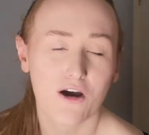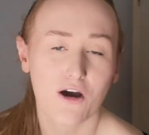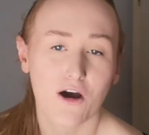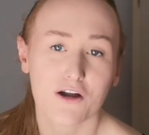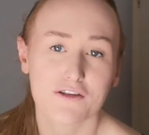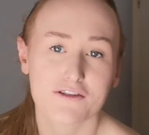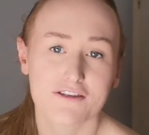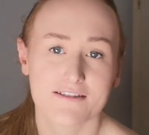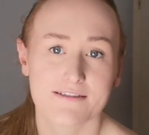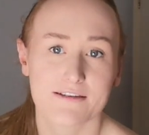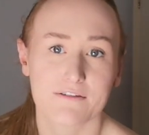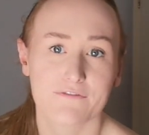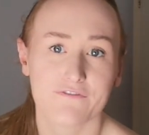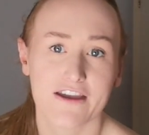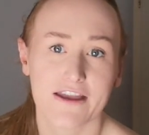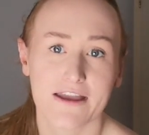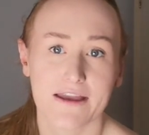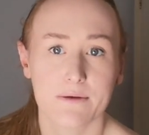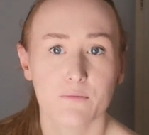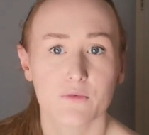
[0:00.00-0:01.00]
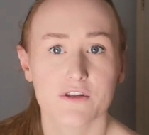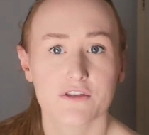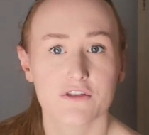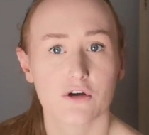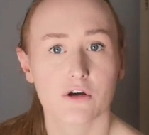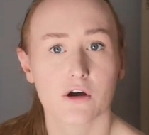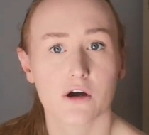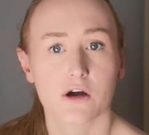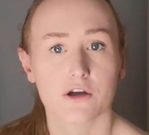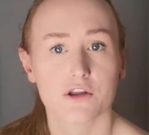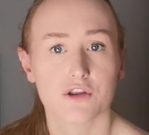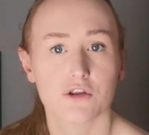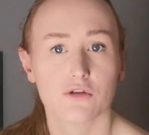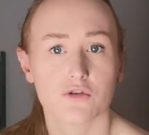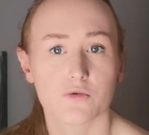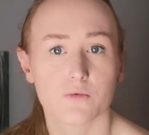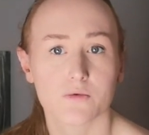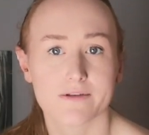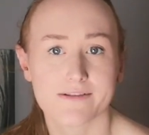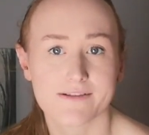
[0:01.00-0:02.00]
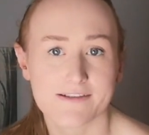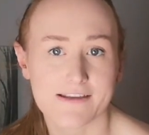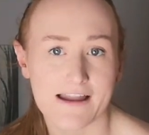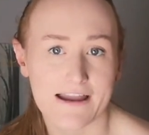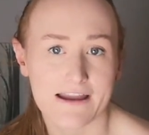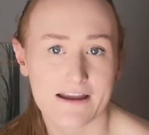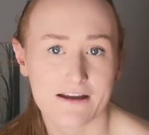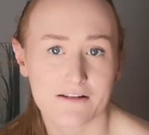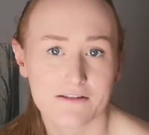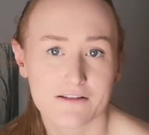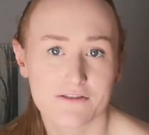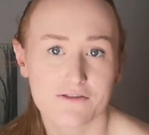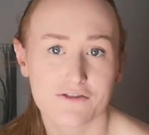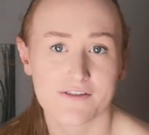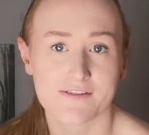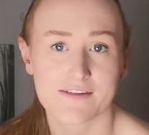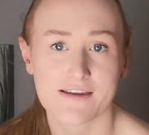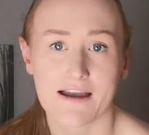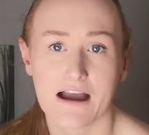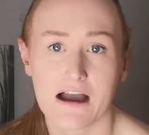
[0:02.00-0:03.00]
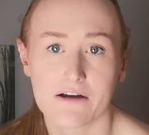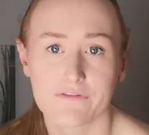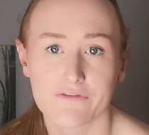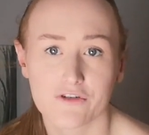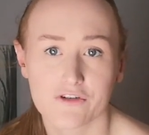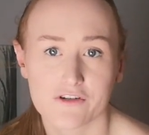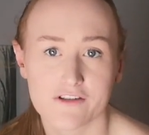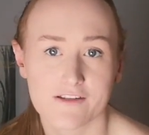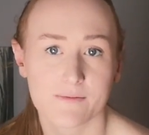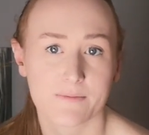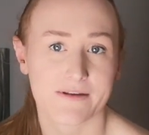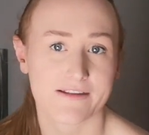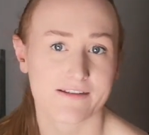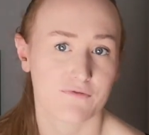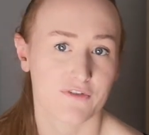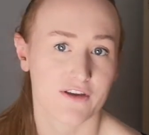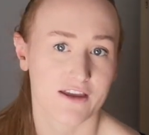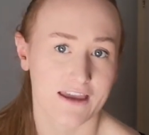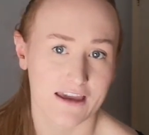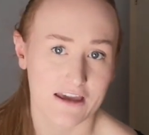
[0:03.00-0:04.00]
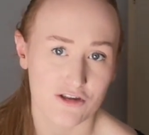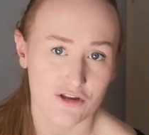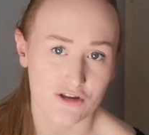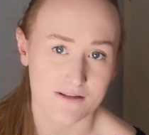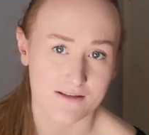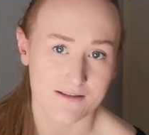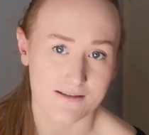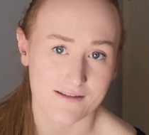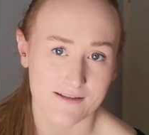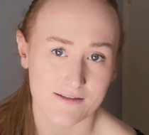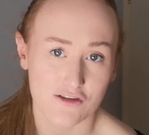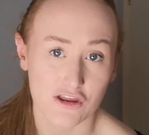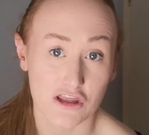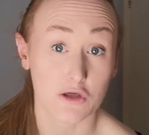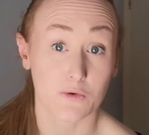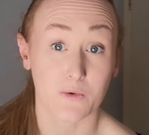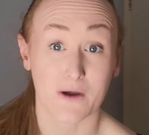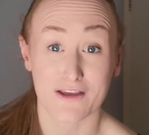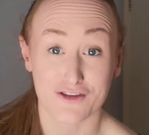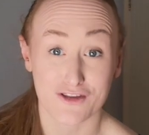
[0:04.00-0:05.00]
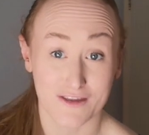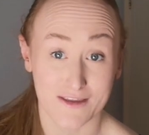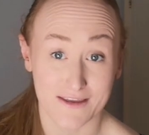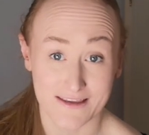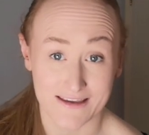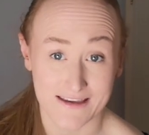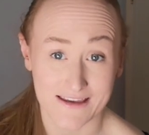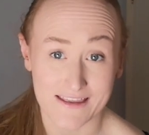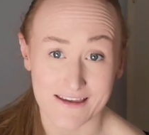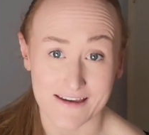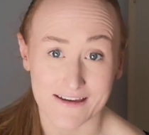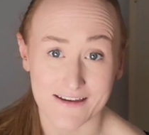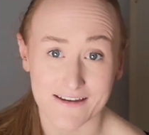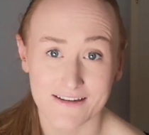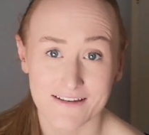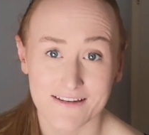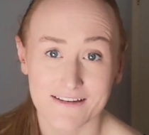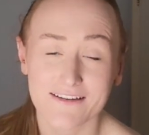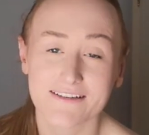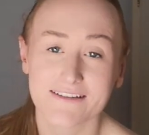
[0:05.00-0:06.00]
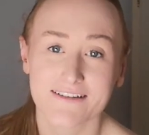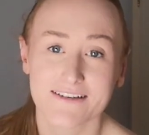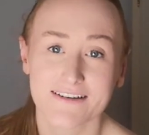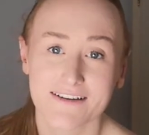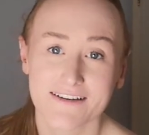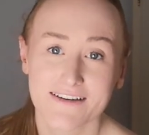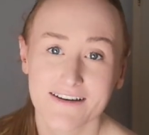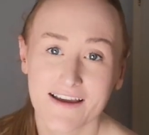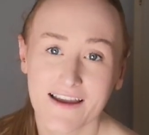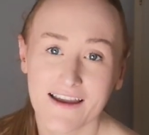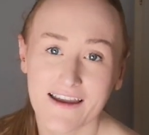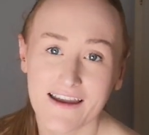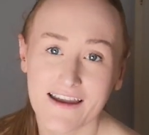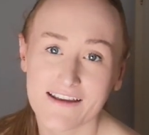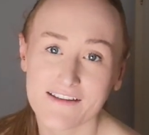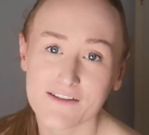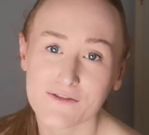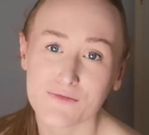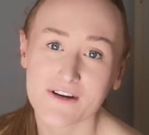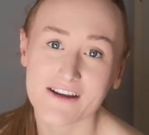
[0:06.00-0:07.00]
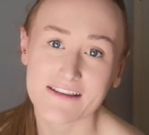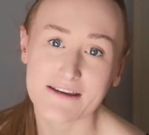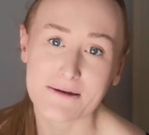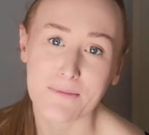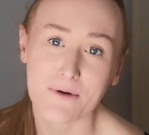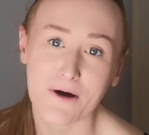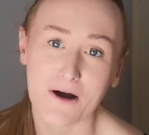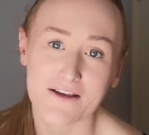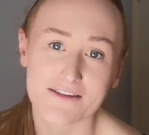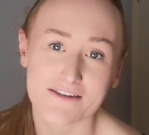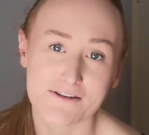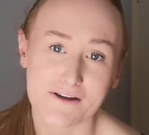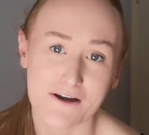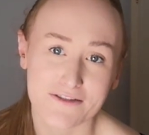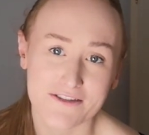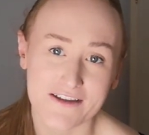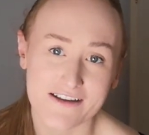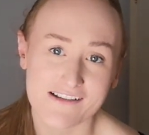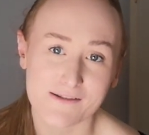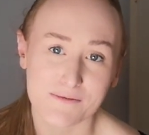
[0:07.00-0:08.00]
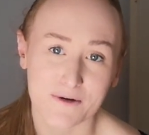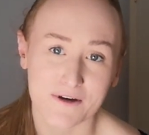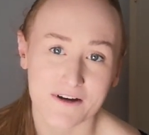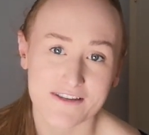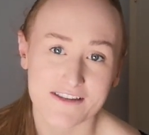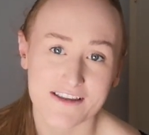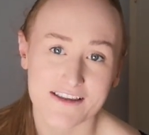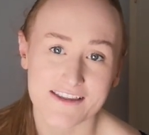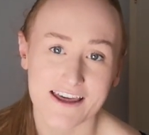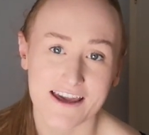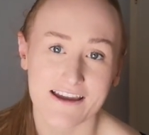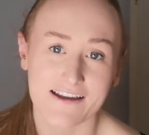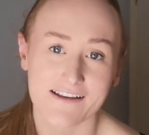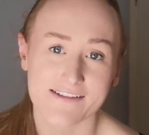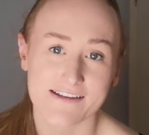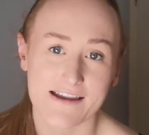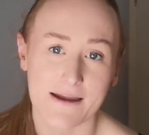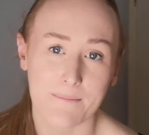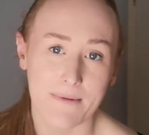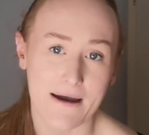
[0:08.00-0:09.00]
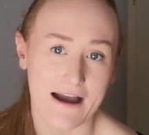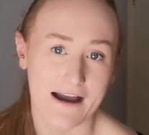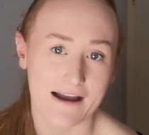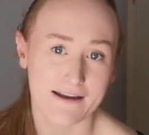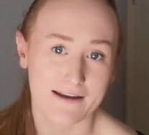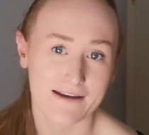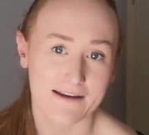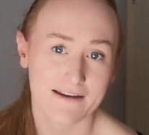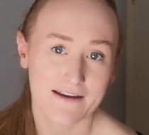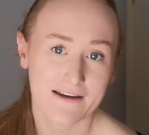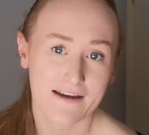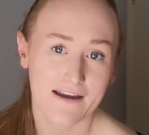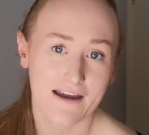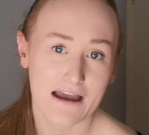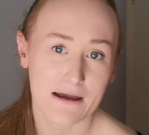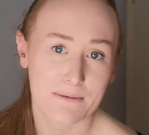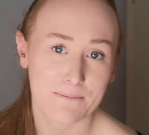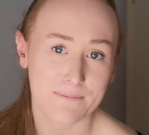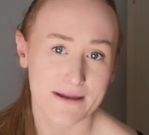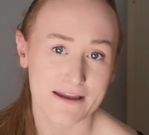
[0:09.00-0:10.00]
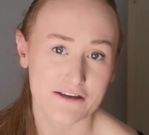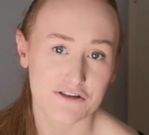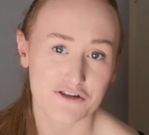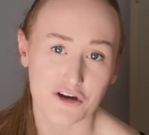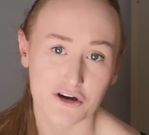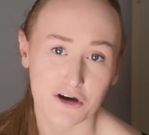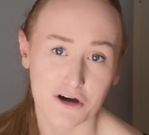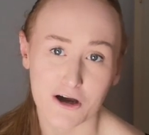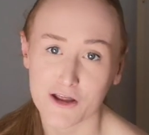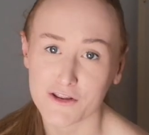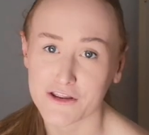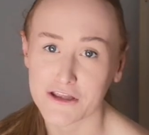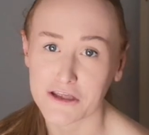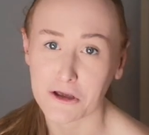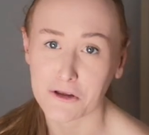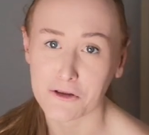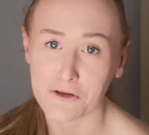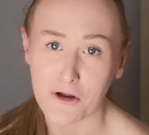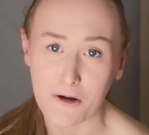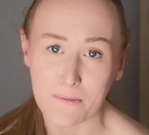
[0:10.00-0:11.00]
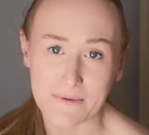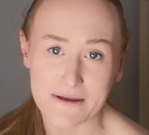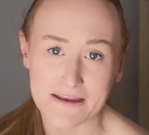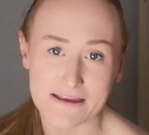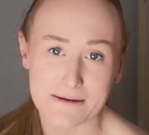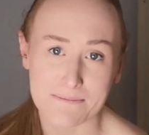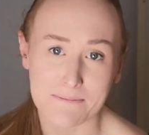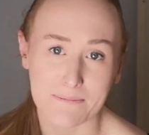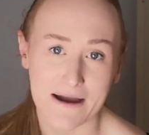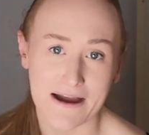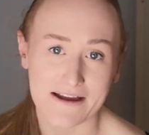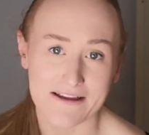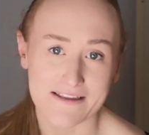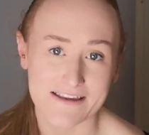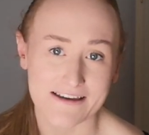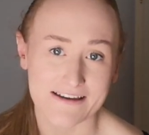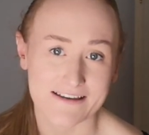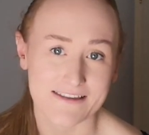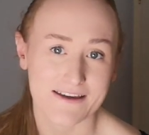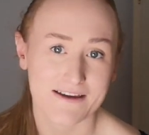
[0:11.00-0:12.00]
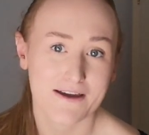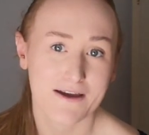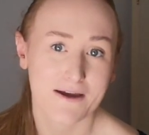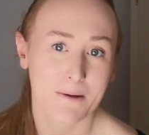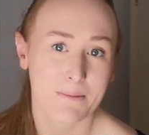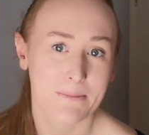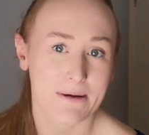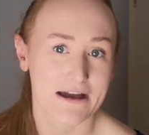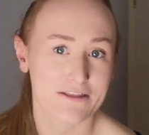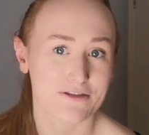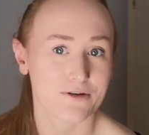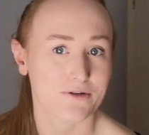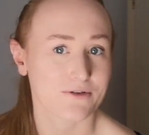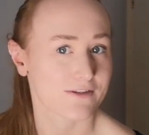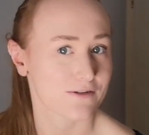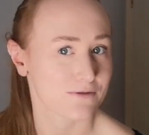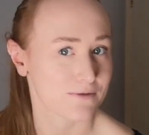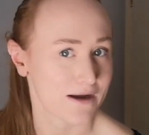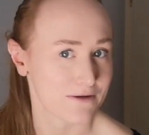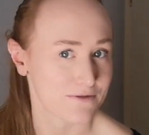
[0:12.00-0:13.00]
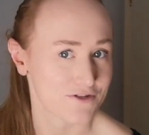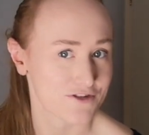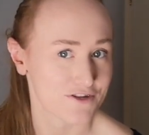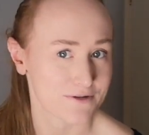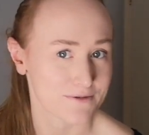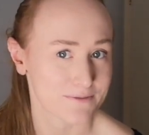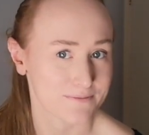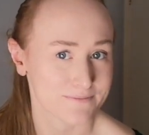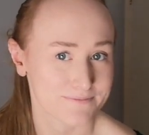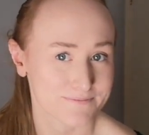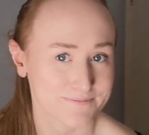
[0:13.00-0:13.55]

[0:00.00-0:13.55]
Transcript: Or does it fit in with your usual style? Does it have good specifications? Do you actually need it? It's really important on this one to take a step back and make sure that you're not being impacted by those around you.